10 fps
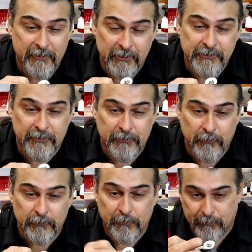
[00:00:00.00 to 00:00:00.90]
use your
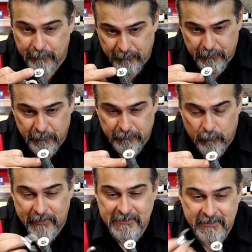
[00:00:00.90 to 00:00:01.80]
tool to
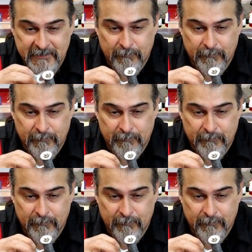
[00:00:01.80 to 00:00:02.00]
squeeze this,